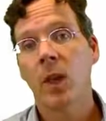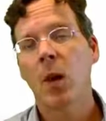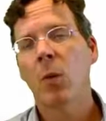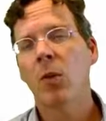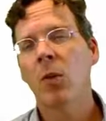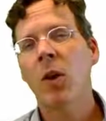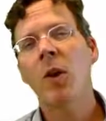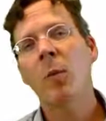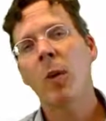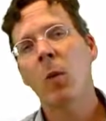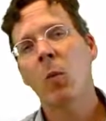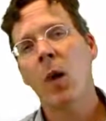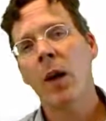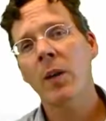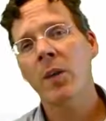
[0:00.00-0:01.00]
We'll talk about
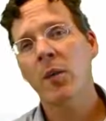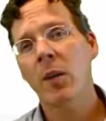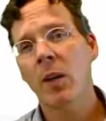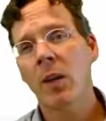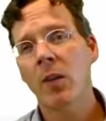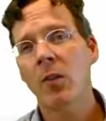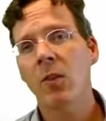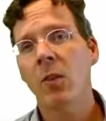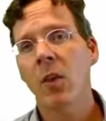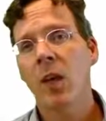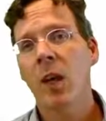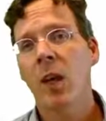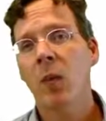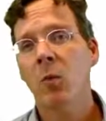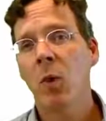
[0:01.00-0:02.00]
why this is
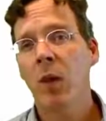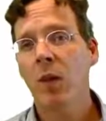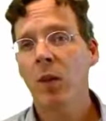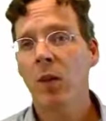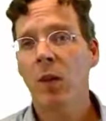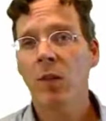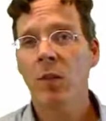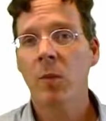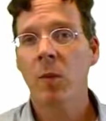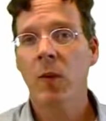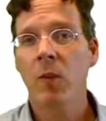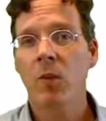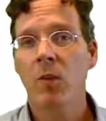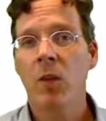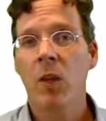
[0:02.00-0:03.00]
and whether or not something
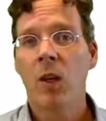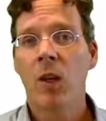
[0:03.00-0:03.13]
is